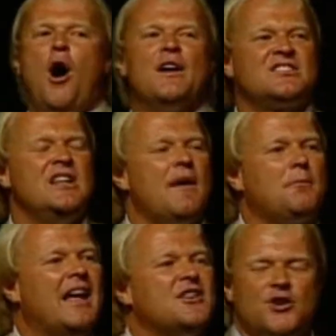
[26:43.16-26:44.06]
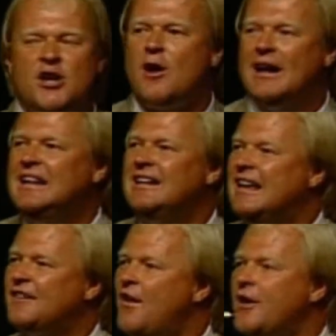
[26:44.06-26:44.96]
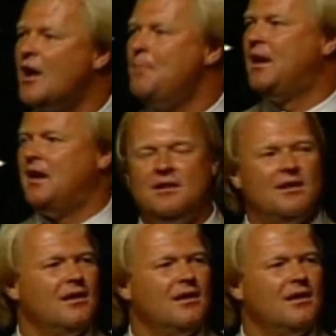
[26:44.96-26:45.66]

oh, Steve, I'm glad you're here. I needed to get fired up again.